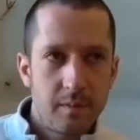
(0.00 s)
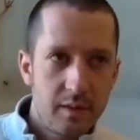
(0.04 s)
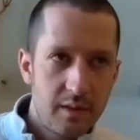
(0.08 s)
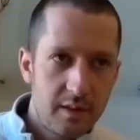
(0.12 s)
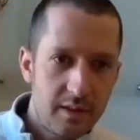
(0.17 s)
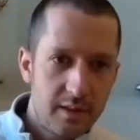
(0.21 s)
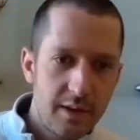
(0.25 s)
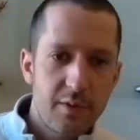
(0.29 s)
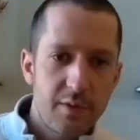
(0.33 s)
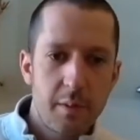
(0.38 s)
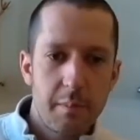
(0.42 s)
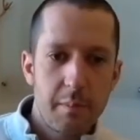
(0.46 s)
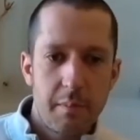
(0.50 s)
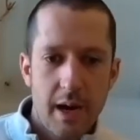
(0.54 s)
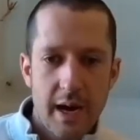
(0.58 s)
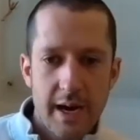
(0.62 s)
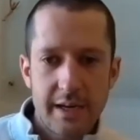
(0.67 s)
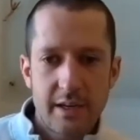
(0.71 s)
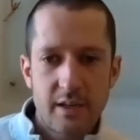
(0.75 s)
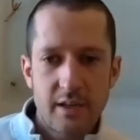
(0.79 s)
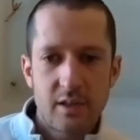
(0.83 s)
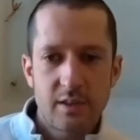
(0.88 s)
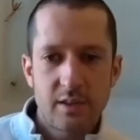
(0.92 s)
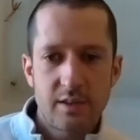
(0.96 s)
different
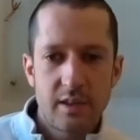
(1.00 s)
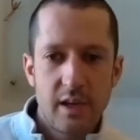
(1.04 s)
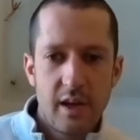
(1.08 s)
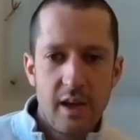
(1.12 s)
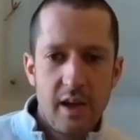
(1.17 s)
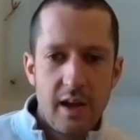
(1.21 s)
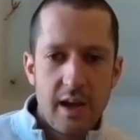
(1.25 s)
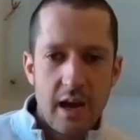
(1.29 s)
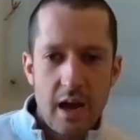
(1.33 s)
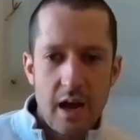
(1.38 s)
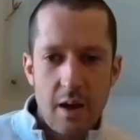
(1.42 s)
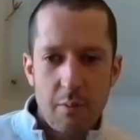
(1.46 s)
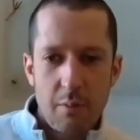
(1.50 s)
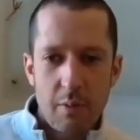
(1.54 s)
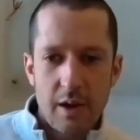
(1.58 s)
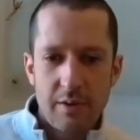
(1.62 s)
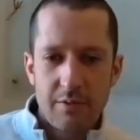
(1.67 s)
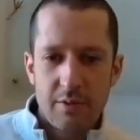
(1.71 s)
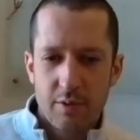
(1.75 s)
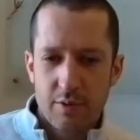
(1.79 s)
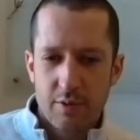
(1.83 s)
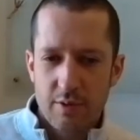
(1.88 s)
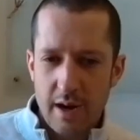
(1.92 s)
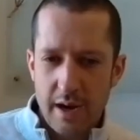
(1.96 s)
minors. We have
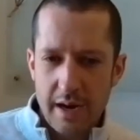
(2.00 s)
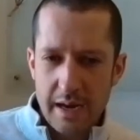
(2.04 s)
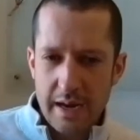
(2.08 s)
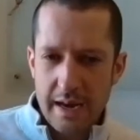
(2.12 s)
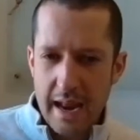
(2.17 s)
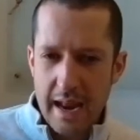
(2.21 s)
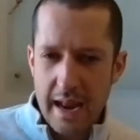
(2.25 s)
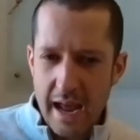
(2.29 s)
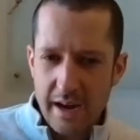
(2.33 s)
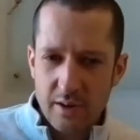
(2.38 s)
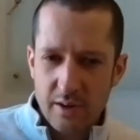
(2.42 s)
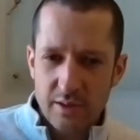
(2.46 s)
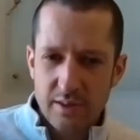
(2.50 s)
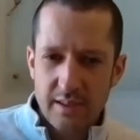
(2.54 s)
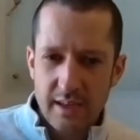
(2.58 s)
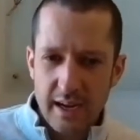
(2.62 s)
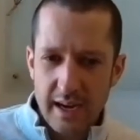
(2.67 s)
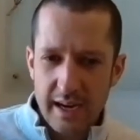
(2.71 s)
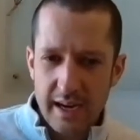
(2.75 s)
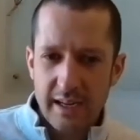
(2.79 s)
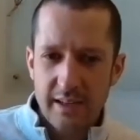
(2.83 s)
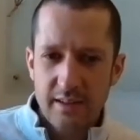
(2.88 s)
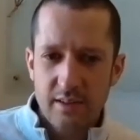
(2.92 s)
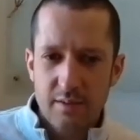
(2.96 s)
a great
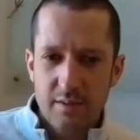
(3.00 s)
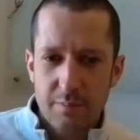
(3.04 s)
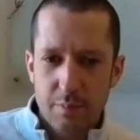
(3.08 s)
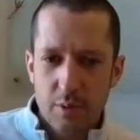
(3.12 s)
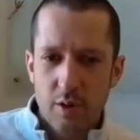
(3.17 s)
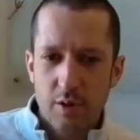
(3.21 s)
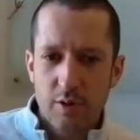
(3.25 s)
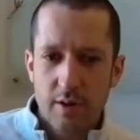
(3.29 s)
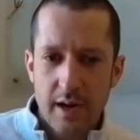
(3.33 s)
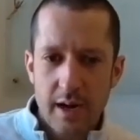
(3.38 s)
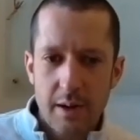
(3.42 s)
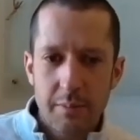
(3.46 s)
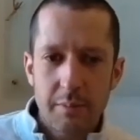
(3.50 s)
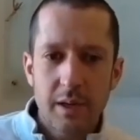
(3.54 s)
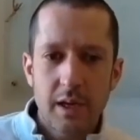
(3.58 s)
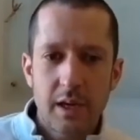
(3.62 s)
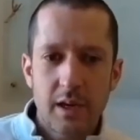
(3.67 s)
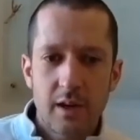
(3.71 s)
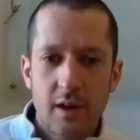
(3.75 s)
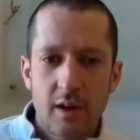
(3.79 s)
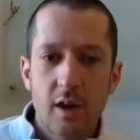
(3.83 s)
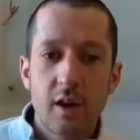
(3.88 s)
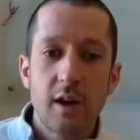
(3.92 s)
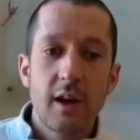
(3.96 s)
nanoscience program
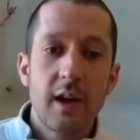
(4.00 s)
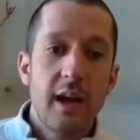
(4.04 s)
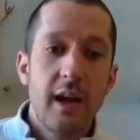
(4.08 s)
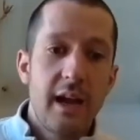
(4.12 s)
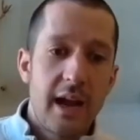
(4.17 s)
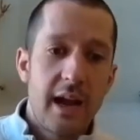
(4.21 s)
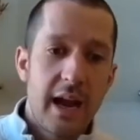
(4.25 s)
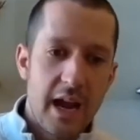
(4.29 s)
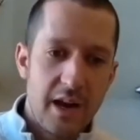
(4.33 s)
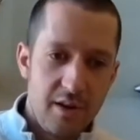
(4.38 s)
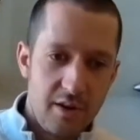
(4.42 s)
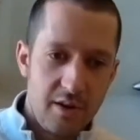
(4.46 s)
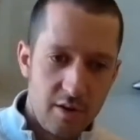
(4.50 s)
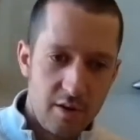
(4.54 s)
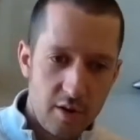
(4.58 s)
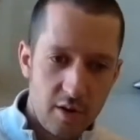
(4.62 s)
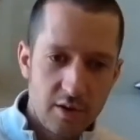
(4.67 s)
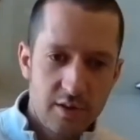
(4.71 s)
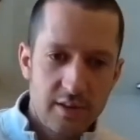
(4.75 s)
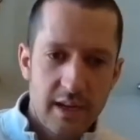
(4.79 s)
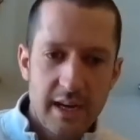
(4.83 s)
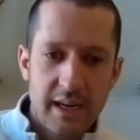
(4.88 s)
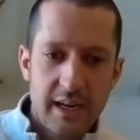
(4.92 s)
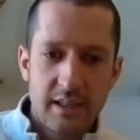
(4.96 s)
here and
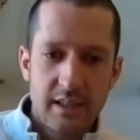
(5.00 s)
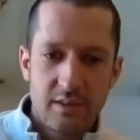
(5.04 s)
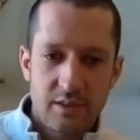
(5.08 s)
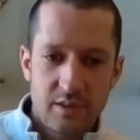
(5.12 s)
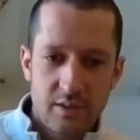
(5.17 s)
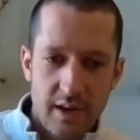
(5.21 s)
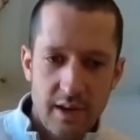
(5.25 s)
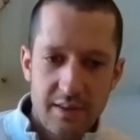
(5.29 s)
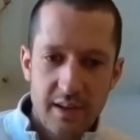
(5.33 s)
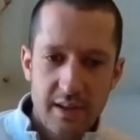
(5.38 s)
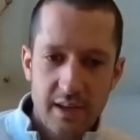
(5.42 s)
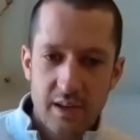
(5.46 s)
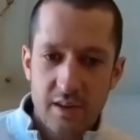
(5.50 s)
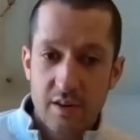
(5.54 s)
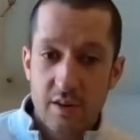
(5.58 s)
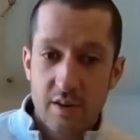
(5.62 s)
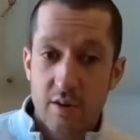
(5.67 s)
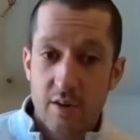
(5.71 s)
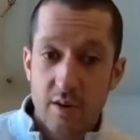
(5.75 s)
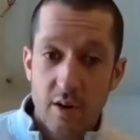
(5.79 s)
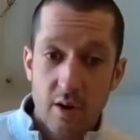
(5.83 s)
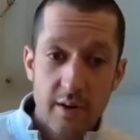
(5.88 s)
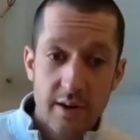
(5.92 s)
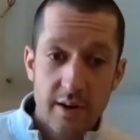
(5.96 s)
neuroscience. So I think
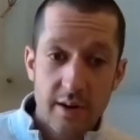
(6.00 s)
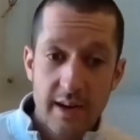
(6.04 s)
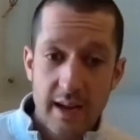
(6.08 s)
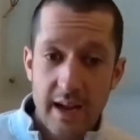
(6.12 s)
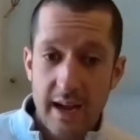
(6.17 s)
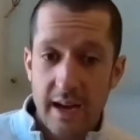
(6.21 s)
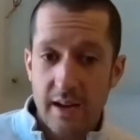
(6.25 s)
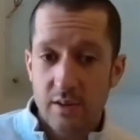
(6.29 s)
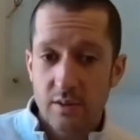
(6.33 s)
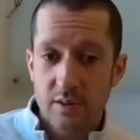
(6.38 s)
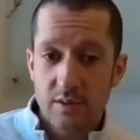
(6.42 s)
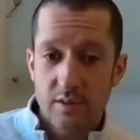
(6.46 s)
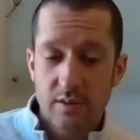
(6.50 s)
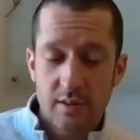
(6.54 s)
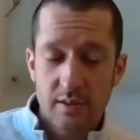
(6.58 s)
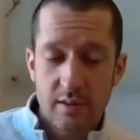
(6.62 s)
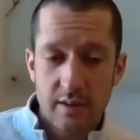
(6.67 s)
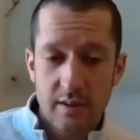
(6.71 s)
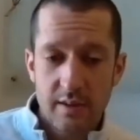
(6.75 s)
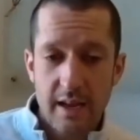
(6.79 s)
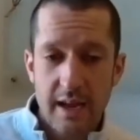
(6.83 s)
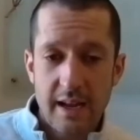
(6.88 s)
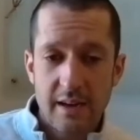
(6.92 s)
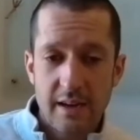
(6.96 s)
neuro and
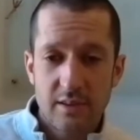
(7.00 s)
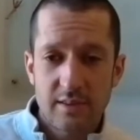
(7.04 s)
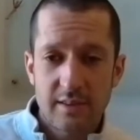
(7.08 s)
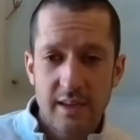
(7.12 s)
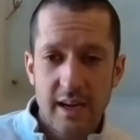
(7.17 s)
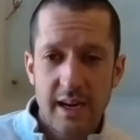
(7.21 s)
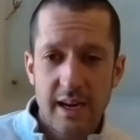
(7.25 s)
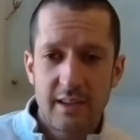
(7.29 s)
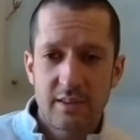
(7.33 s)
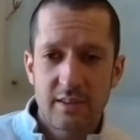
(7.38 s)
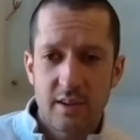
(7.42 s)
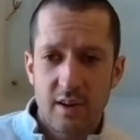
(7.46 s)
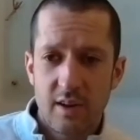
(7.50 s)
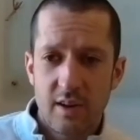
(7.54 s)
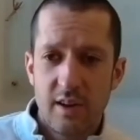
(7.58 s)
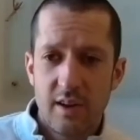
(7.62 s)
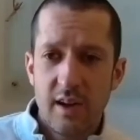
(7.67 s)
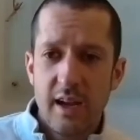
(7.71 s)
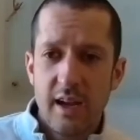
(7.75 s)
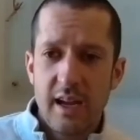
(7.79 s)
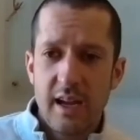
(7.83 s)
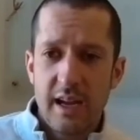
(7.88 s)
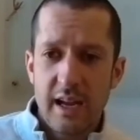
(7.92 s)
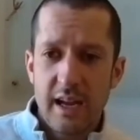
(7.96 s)
nanoscience are
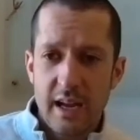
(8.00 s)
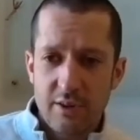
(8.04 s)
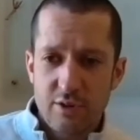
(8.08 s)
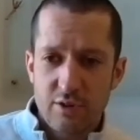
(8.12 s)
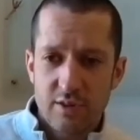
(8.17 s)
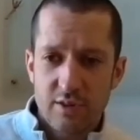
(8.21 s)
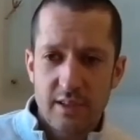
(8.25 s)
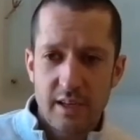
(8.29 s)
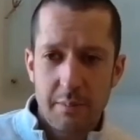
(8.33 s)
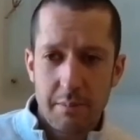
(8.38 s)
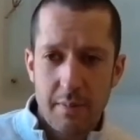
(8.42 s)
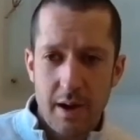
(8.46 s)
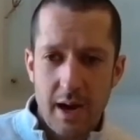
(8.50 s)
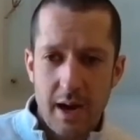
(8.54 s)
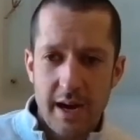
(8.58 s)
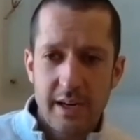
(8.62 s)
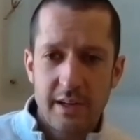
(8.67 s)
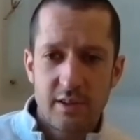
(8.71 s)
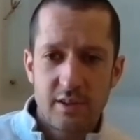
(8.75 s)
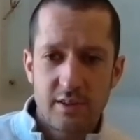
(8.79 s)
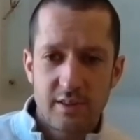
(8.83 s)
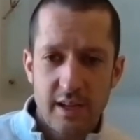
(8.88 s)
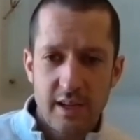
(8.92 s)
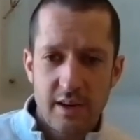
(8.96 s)
interesting
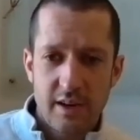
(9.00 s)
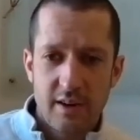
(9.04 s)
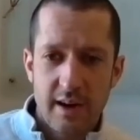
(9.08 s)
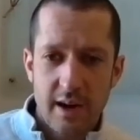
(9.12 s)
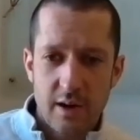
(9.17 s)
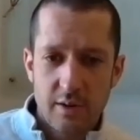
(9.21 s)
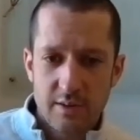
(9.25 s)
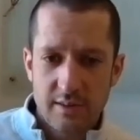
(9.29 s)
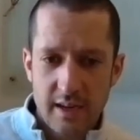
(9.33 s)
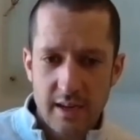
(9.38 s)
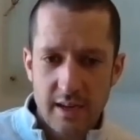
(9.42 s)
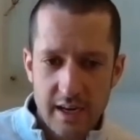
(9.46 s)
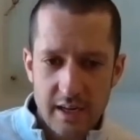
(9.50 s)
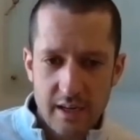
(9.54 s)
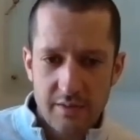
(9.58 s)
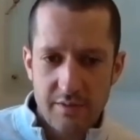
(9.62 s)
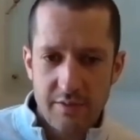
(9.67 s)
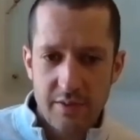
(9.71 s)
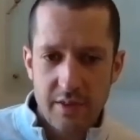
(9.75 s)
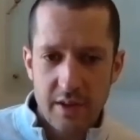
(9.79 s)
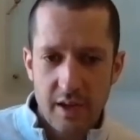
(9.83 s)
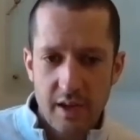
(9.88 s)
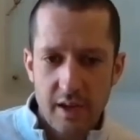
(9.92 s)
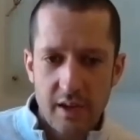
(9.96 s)
minors that are outside of
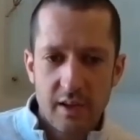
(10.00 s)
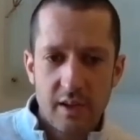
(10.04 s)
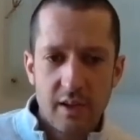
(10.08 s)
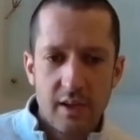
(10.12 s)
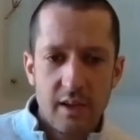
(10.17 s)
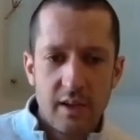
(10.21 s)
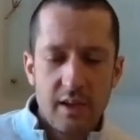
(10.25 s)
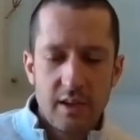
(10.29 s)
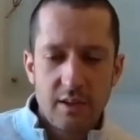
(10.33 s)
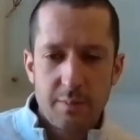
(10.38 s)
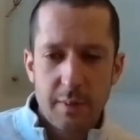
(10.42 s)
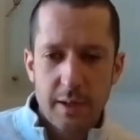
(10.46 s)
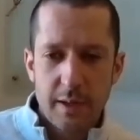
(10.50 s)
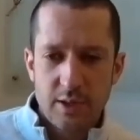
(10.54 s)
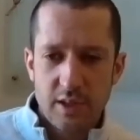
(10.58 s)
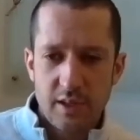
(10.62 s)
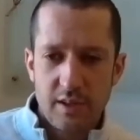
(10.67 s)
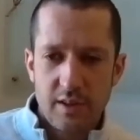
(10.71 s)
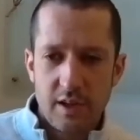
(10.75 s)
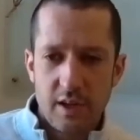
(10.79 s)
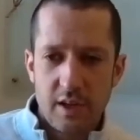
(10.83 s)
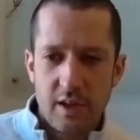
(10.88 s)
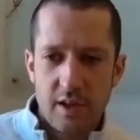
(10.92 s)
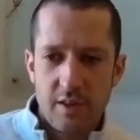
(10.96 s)
the especially
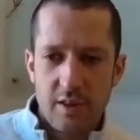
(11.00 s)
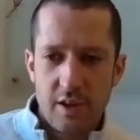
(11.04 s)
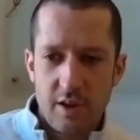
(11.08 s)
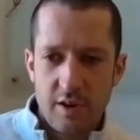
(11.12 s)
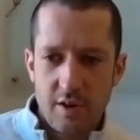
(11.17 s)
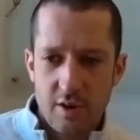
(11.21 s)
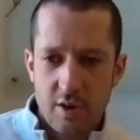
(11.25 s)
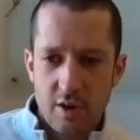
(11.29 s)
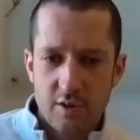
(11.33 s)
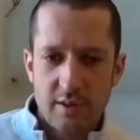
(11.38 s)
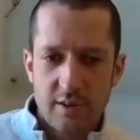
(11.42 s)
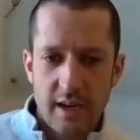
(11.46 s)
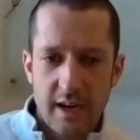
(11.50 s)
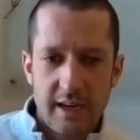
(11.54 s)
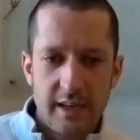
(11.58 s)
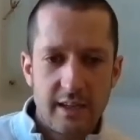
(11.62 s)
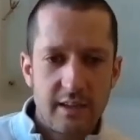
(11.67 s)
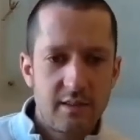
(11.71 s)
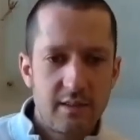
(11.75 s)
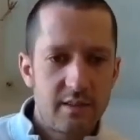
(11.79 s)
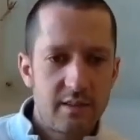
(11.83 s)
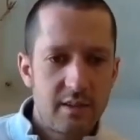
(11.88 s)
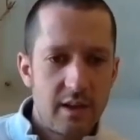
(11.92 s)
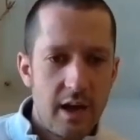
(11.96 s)
the
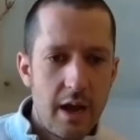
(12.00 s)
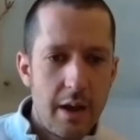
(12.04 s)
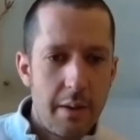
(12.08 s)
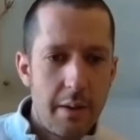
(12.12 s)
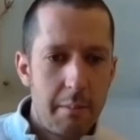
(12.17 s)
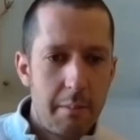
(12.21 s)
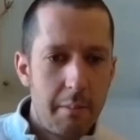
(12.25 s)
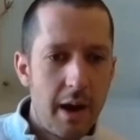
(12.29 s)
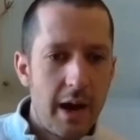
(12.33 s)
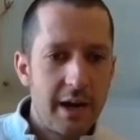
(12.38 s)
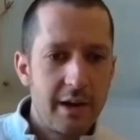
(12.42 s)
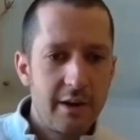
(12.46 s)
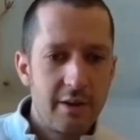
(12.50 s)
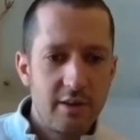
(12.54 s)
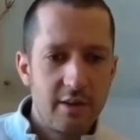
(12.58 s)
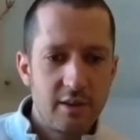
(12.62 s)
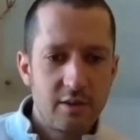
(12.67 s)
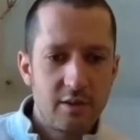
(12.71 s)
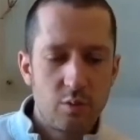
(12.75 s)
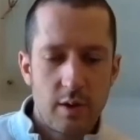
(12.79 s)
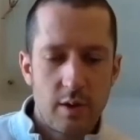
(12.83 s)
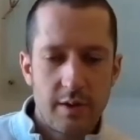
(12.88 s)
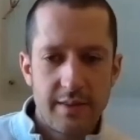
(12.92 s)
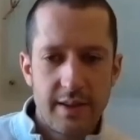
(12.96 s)
neuroscience minor
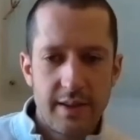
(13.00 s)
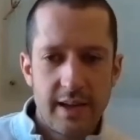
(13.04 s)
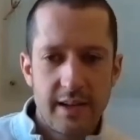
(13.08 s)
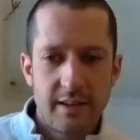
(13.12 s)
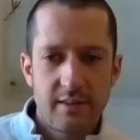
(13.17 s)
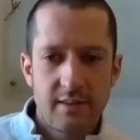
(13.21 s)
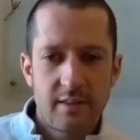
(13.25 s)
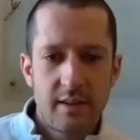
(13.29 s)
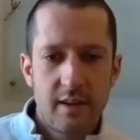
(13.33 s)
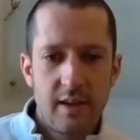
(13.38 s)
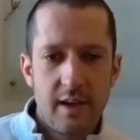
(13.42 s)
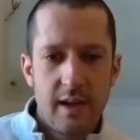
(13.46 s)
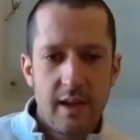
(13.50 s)
is one that's